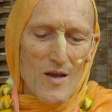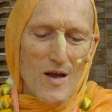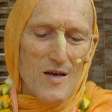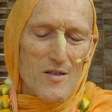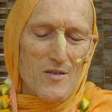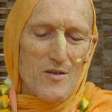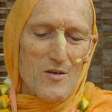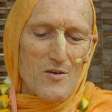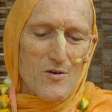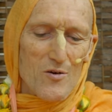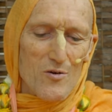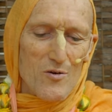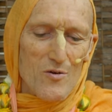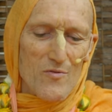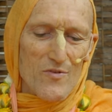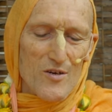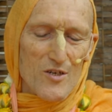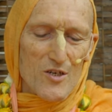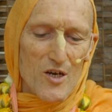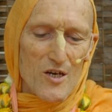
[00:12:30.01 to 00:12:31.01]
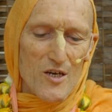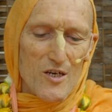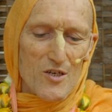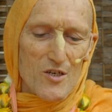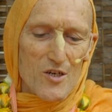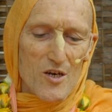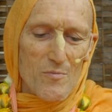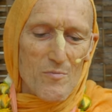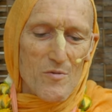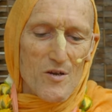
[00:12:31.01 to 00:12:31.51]
Adiko
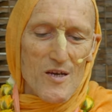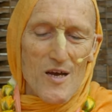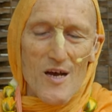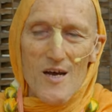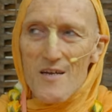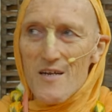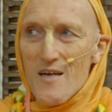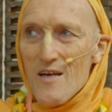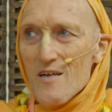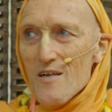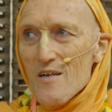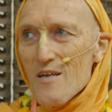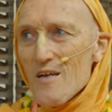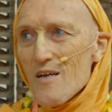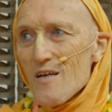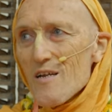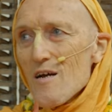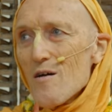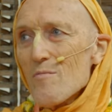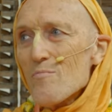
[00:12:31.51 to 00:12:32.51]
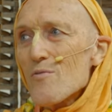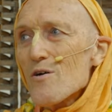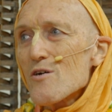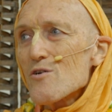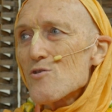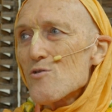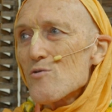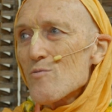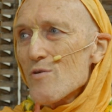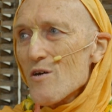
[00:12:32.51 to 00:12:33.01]
vishesham gyanena
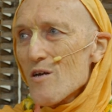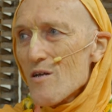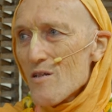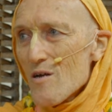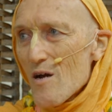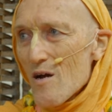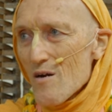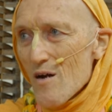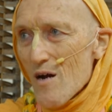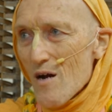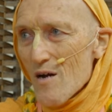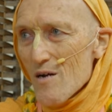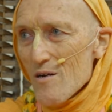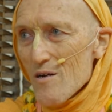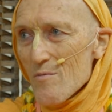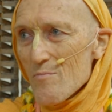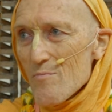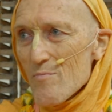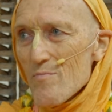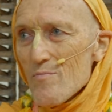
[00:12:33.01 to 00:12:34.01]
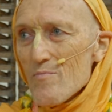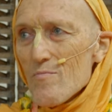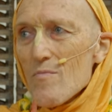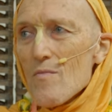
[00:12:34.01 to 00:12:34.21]
pashubhya naranam.